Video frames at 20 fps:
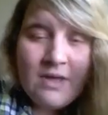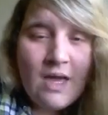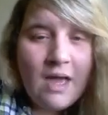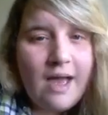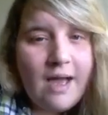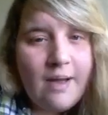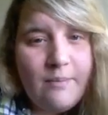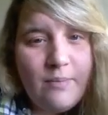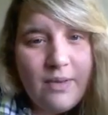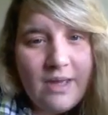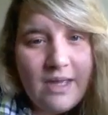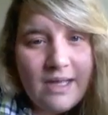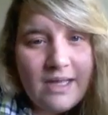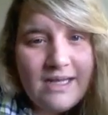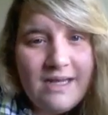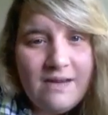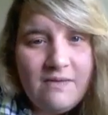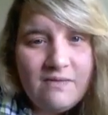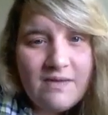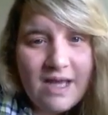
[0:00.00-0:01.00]
I beg
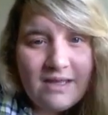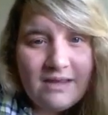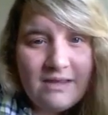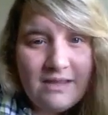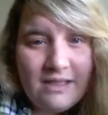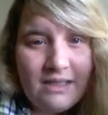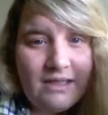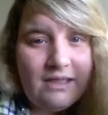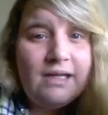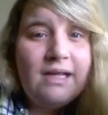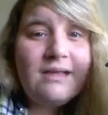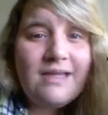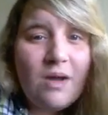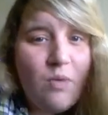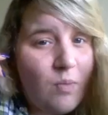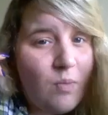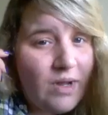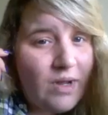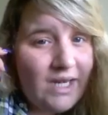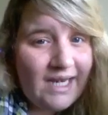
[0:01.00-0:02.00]
leave that thing. That
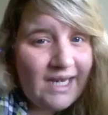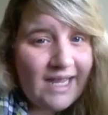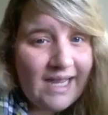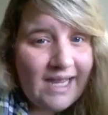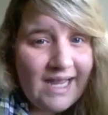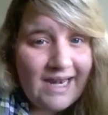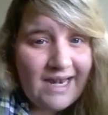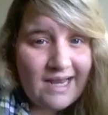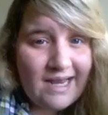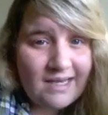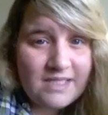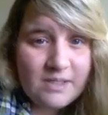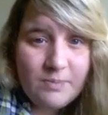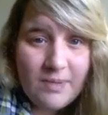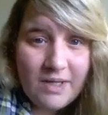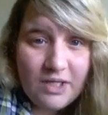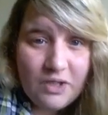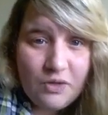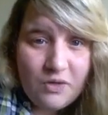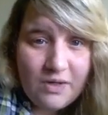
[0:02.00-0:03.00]
one where they hear now
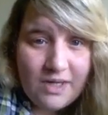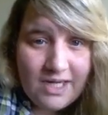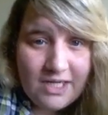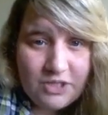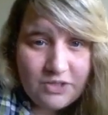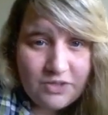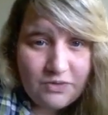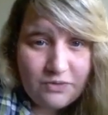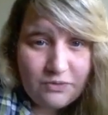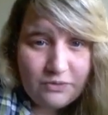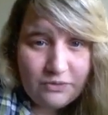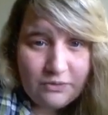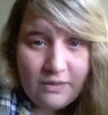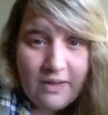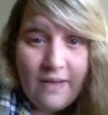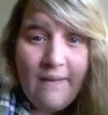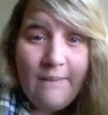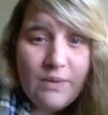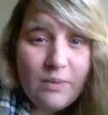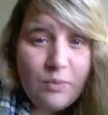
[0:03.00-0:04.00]
speculation or
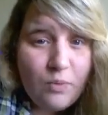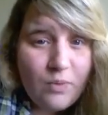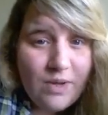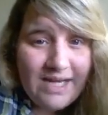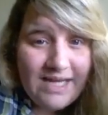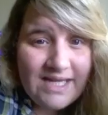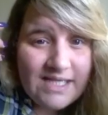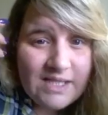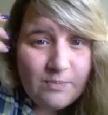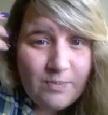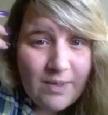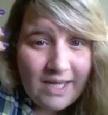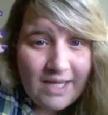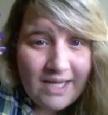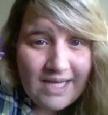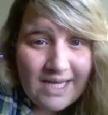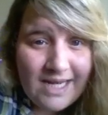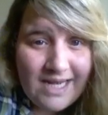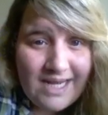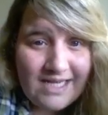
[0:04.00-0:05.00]
people where they
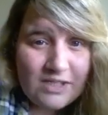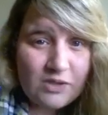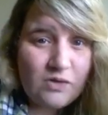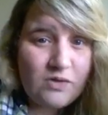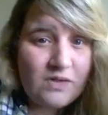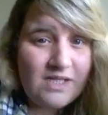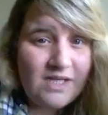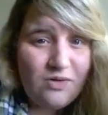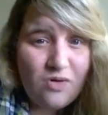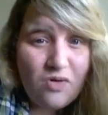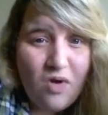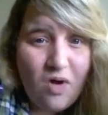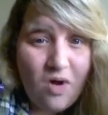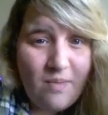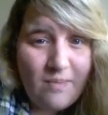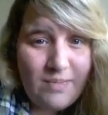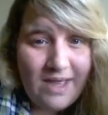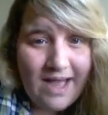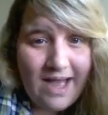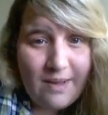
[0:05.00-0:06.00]
speculate because they not can't
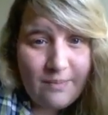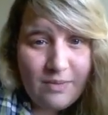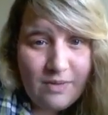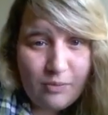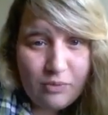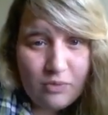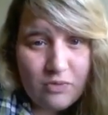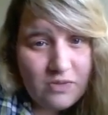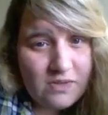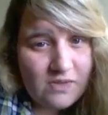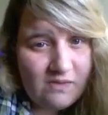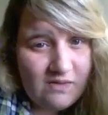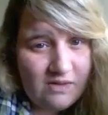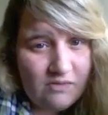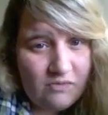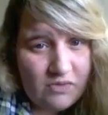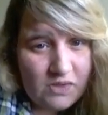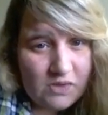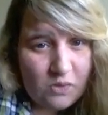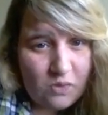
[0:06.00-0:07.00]
be happy because of the
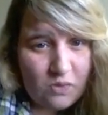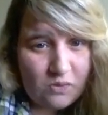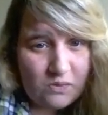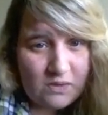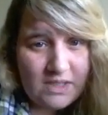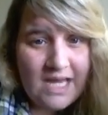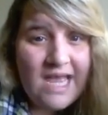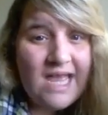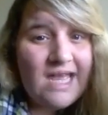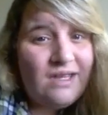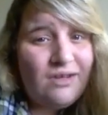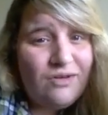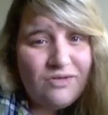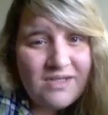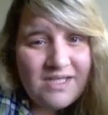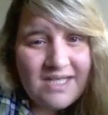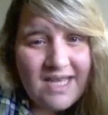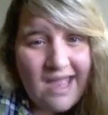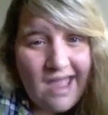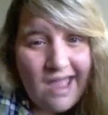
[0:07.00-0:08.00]
result. You know
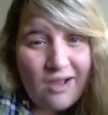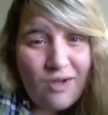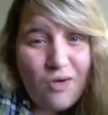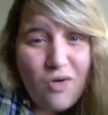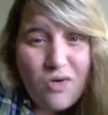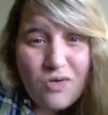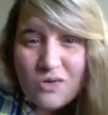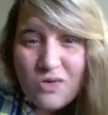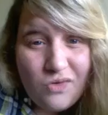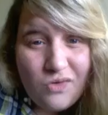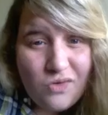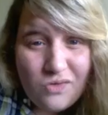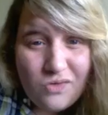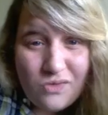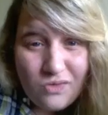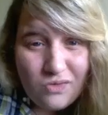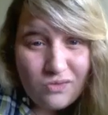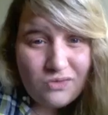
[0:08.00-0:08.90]
say, God go not